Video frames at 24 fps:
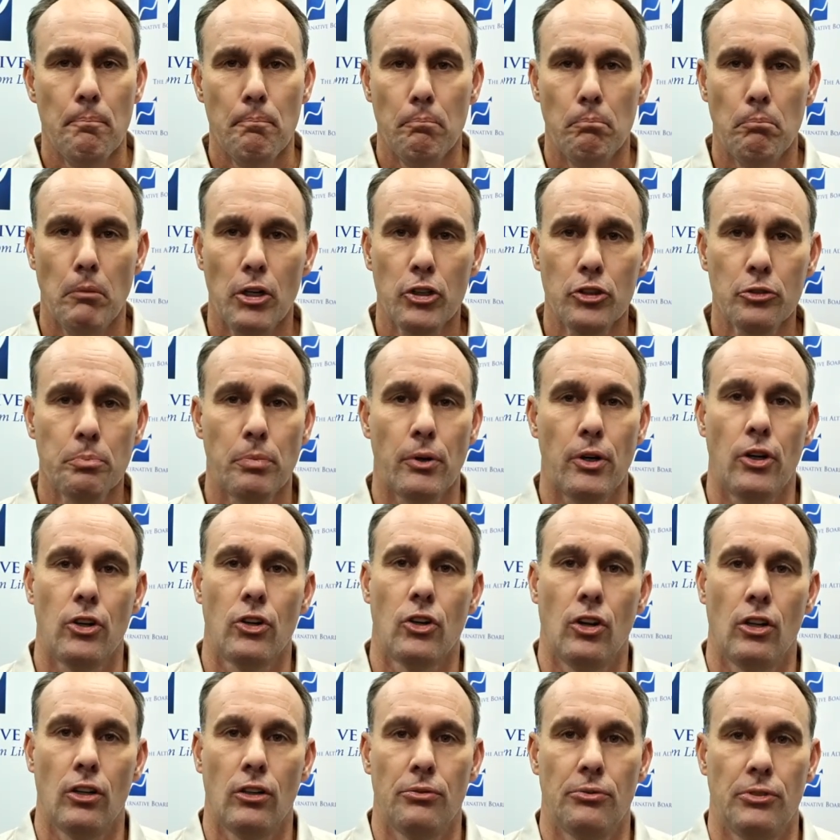Most pro
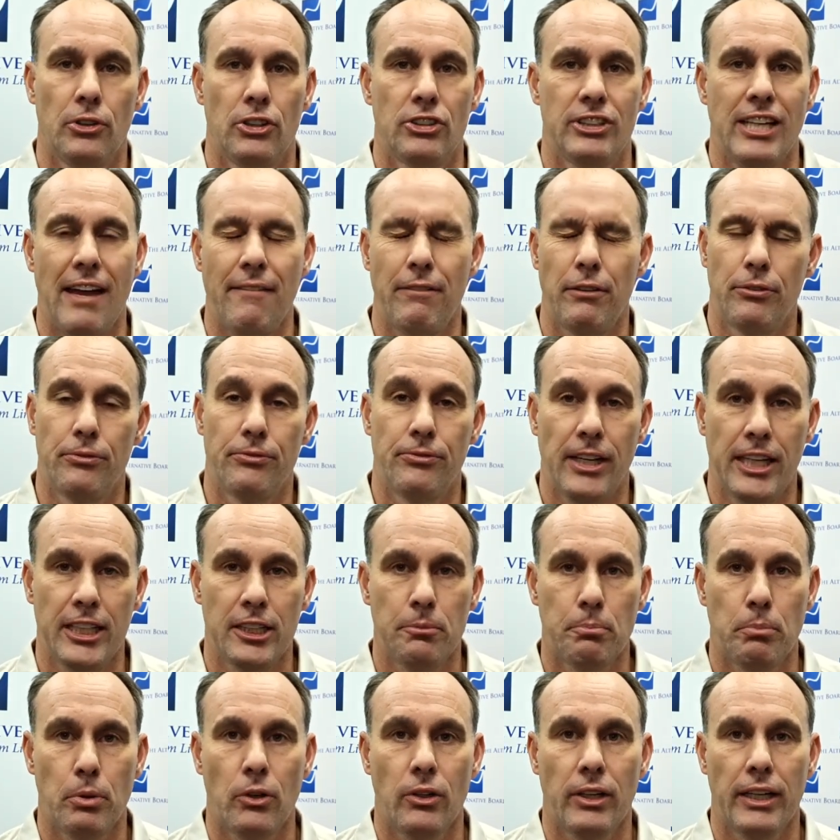golfers have a
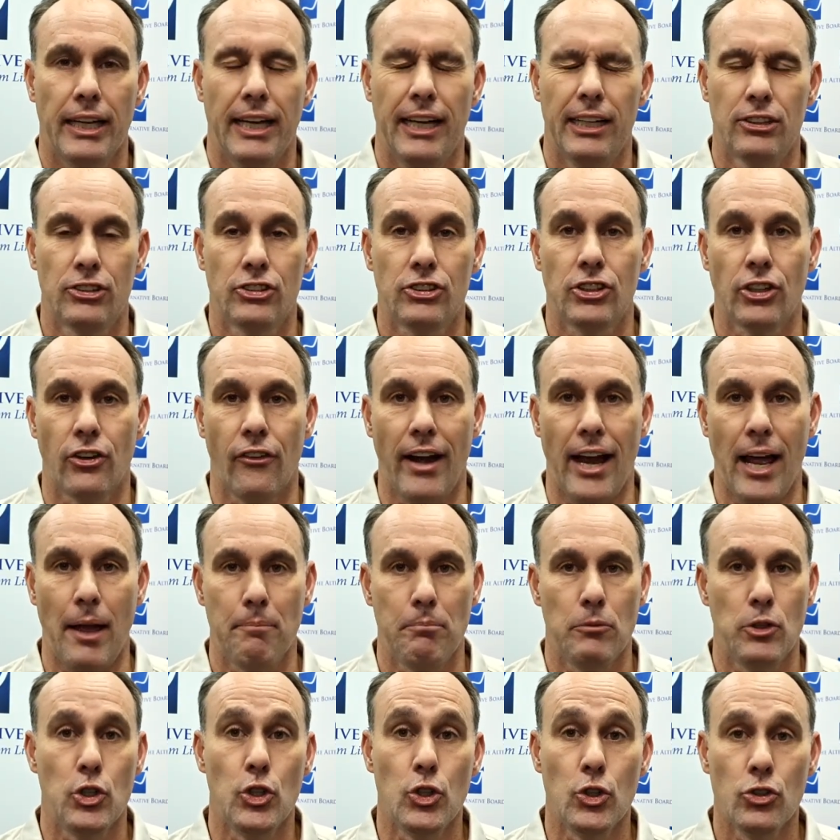Facebook,
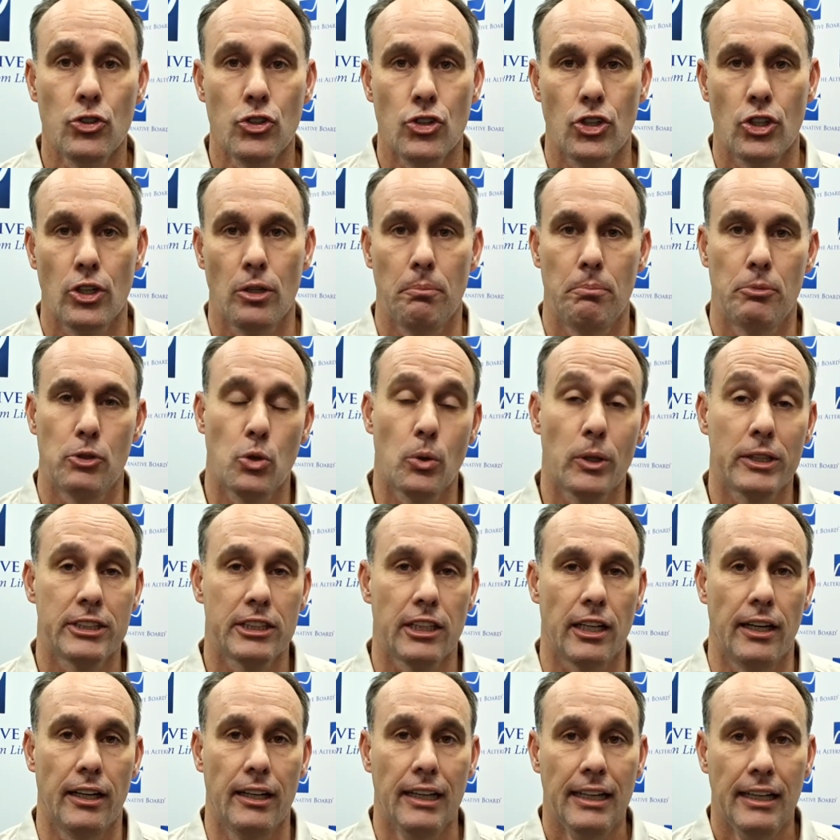Instagram, YouTube,
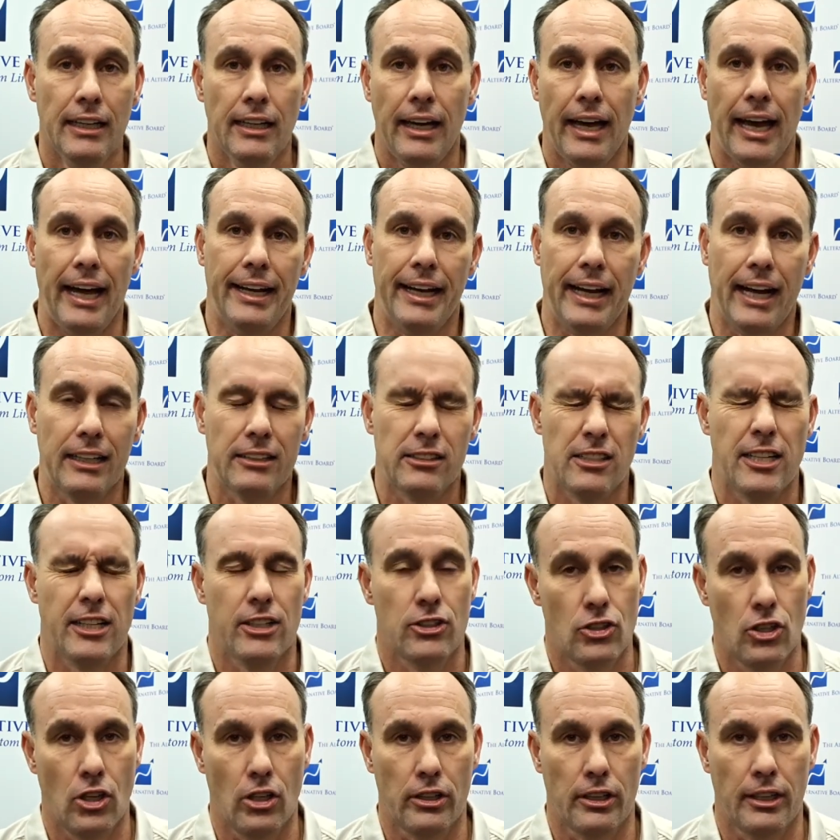Twitter, and now
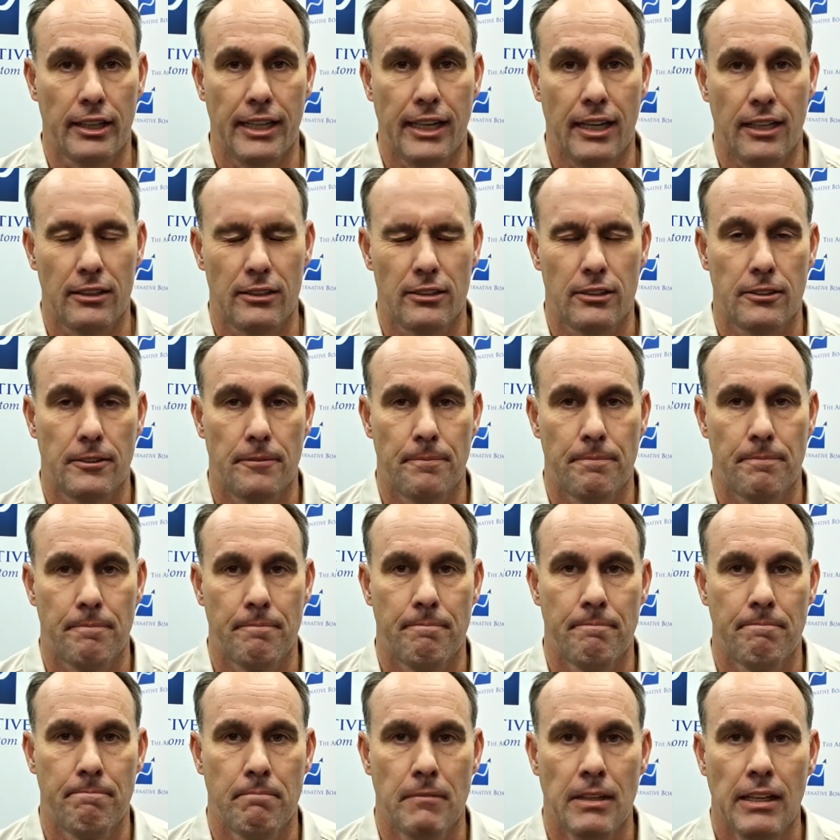TikTok accounts.
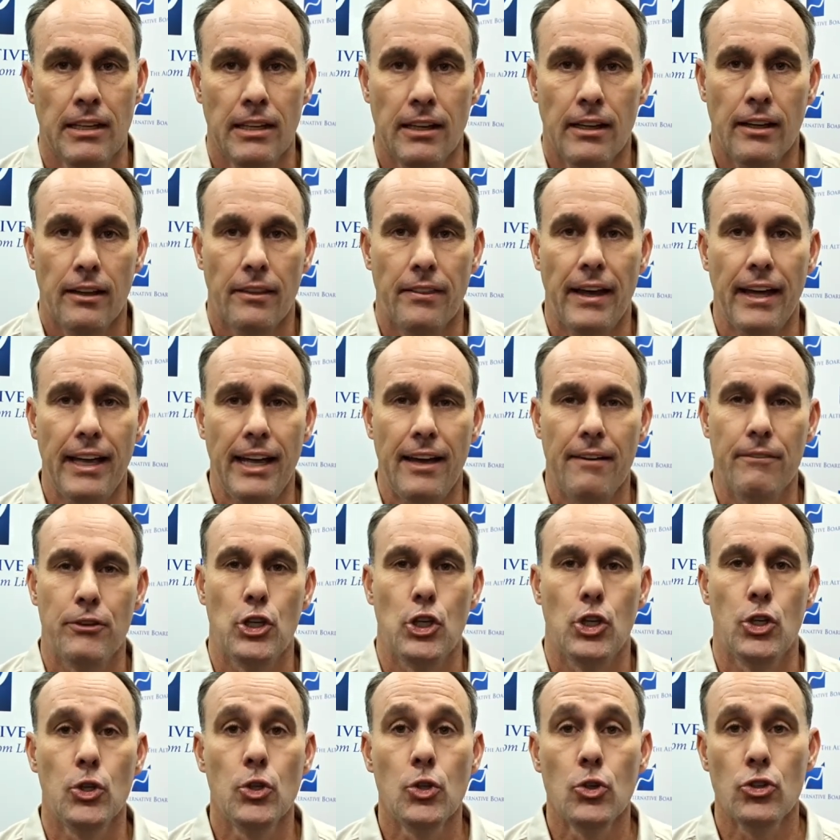They have
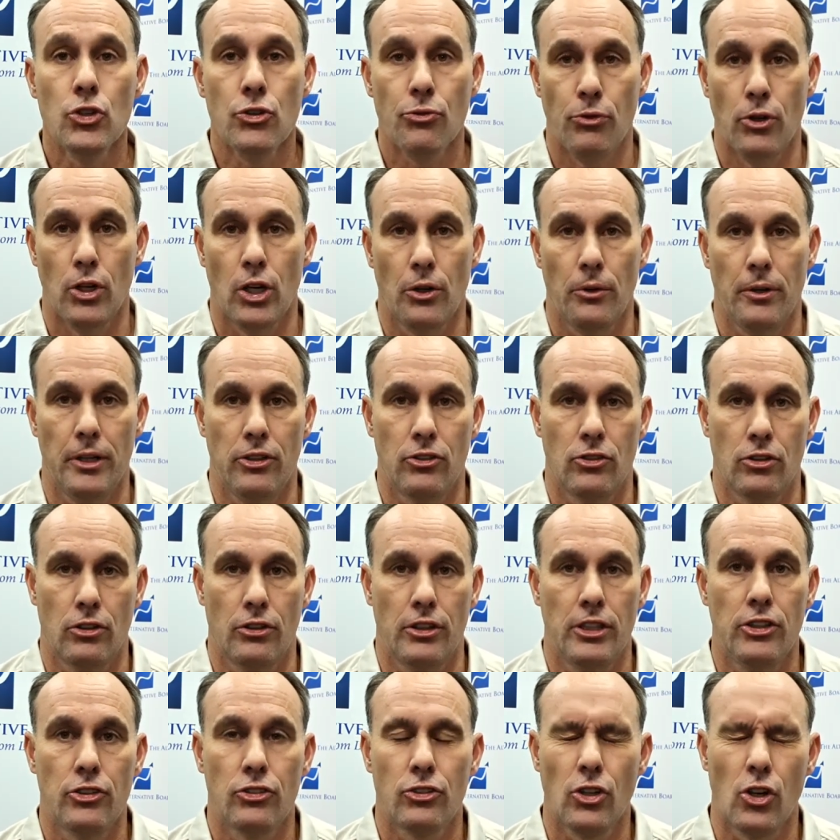huge followings on
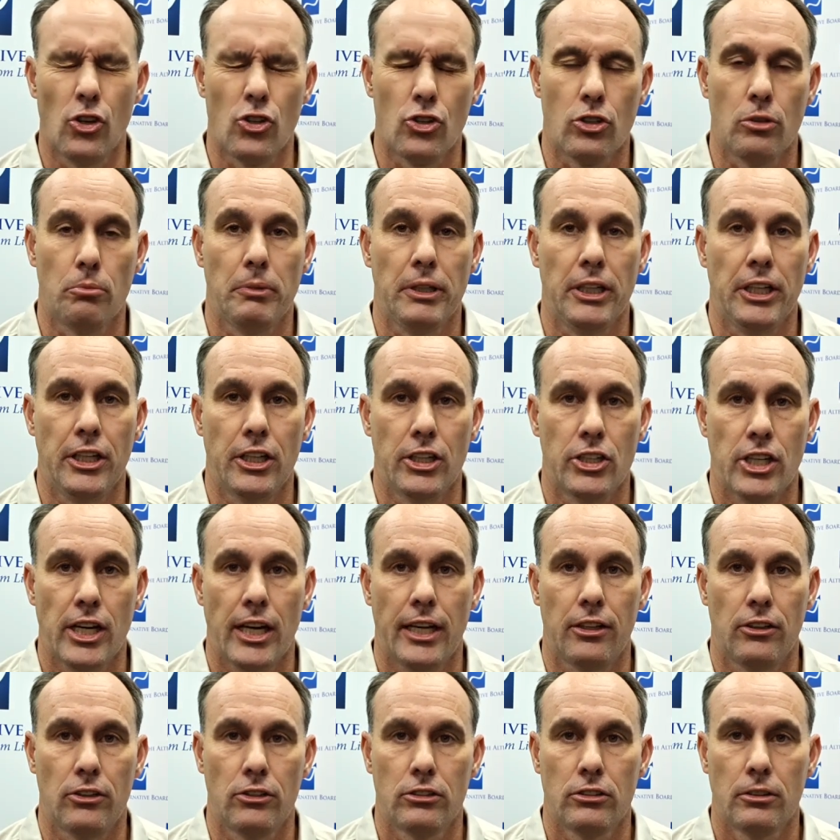these social media
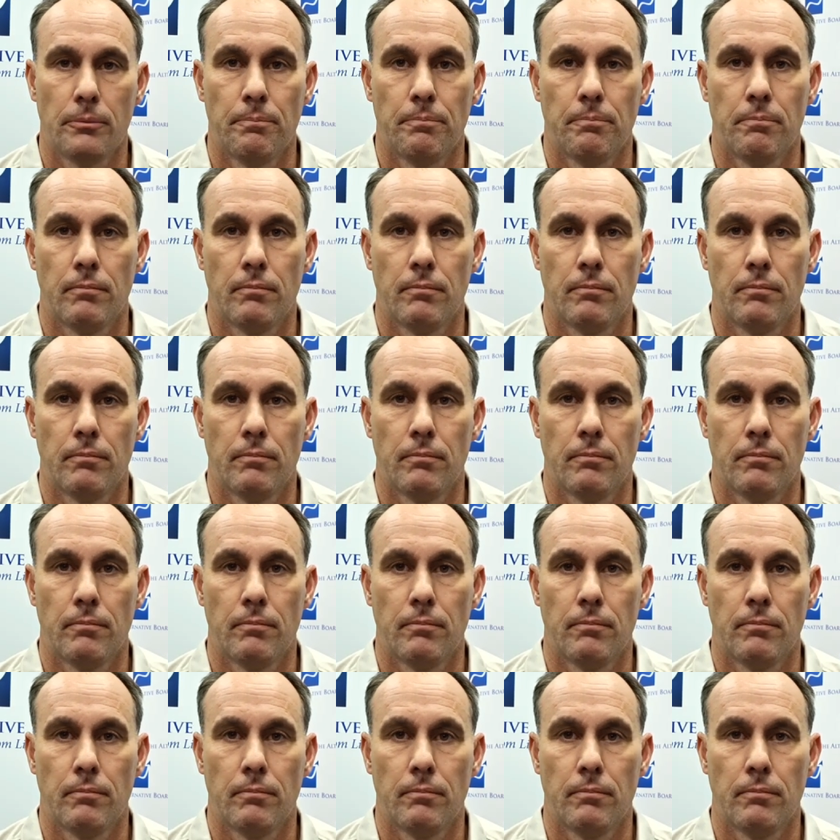channels.